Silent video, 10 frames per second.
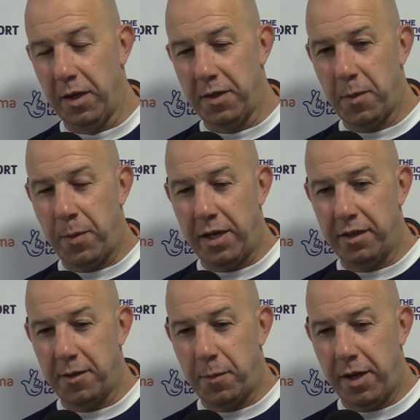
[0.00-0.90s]

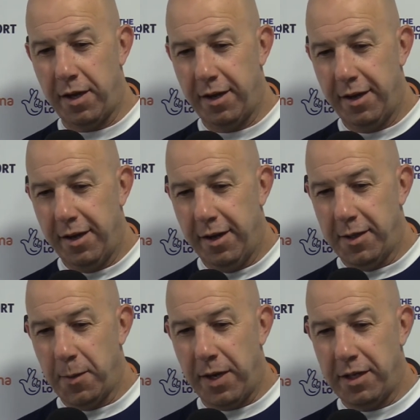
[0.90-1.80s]

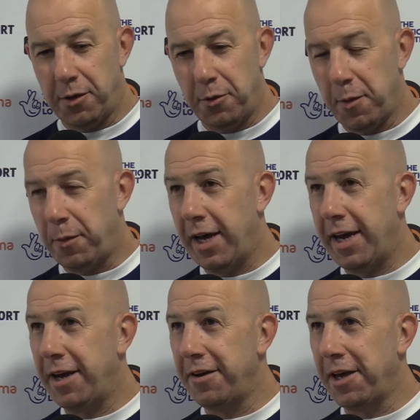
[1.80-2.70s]
Depends who you're
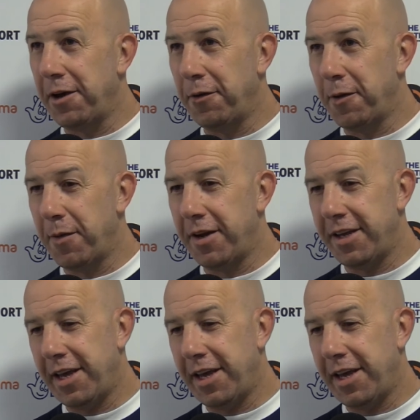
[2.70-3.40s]
playing, how you get on the Monday.